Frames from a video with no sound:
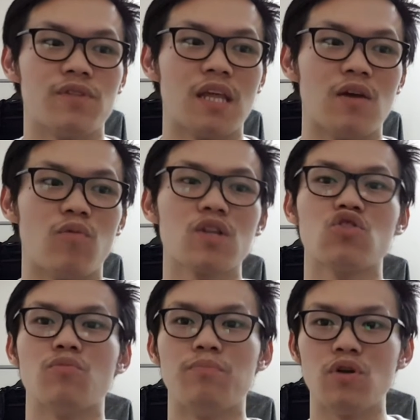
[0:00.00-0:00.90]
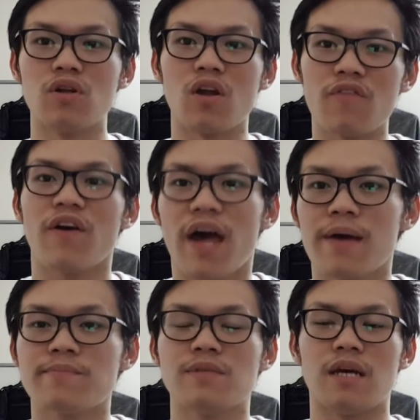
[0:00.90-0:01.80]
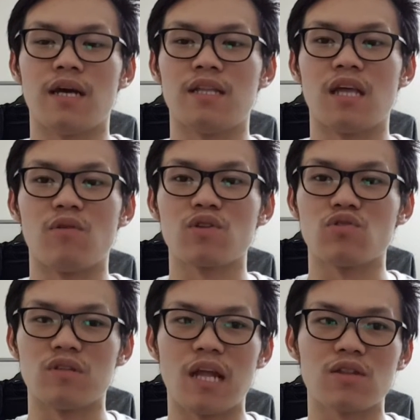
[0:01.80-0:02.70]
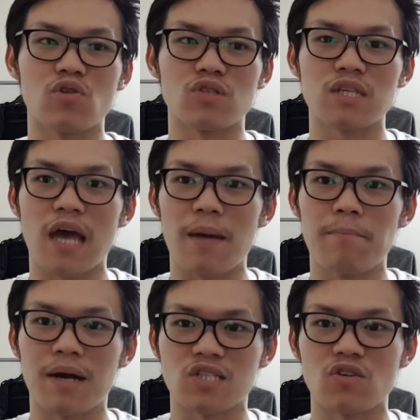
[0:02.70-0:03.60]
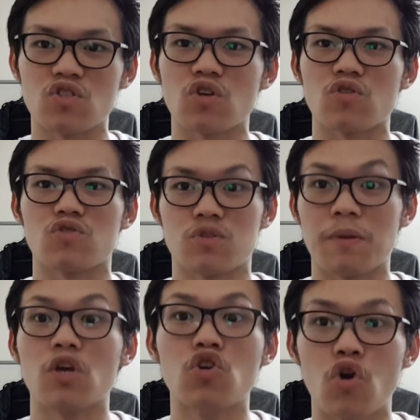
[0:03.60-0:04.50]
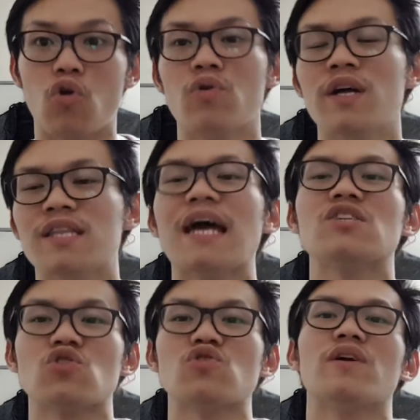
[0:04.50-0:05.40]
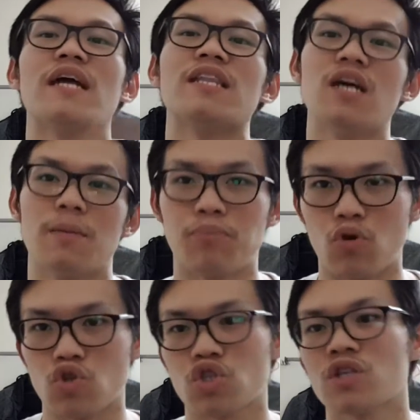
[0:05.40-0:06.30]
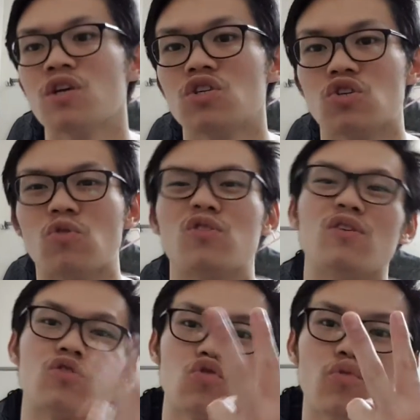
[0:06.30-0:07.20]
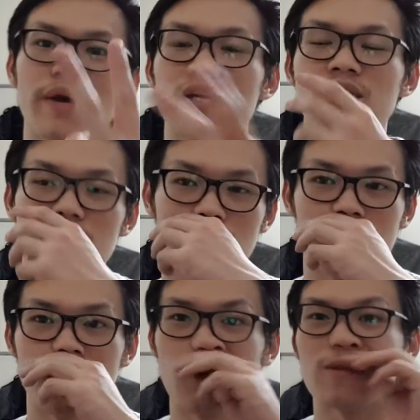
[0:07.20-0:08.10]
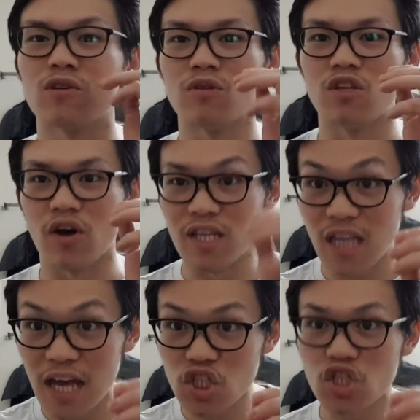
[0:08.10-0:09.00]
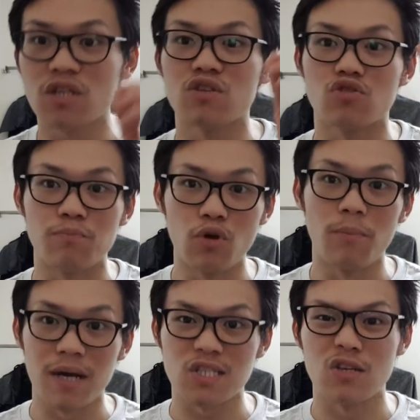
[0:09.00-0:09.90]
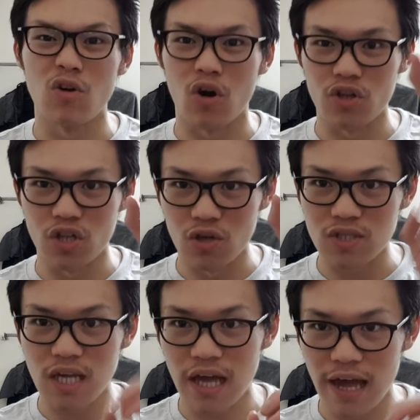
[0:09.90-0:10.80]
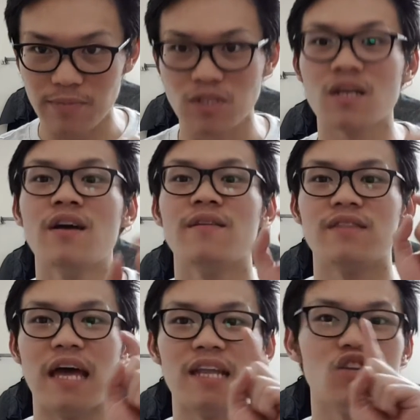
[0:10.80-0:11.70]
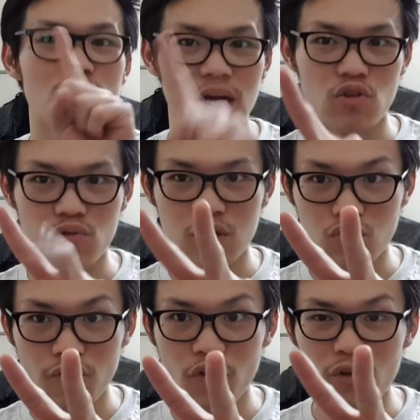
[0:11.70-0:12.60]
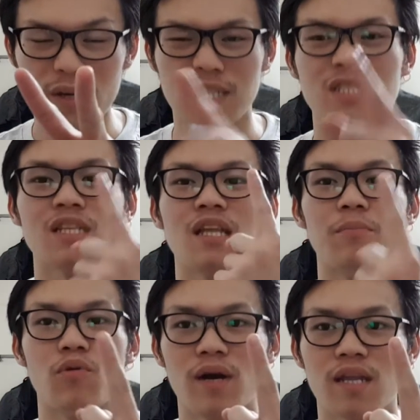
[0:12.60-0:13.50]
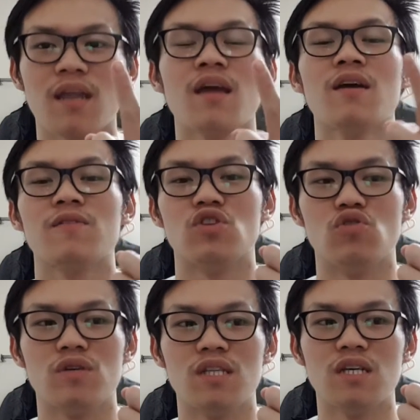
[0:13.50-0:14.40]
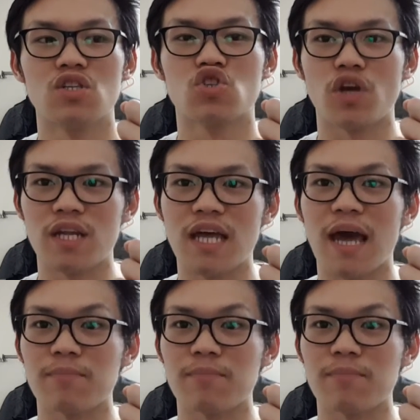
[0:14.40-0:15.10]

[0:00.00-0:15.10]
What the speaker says: they want to build a lot of ab, and they want to let those ab muscles, so to speak, grow. That is also another approach. So there are two ways. If you really want to, your intention is to build muscle on those abs, then you can do the two followings. Number one, you either train the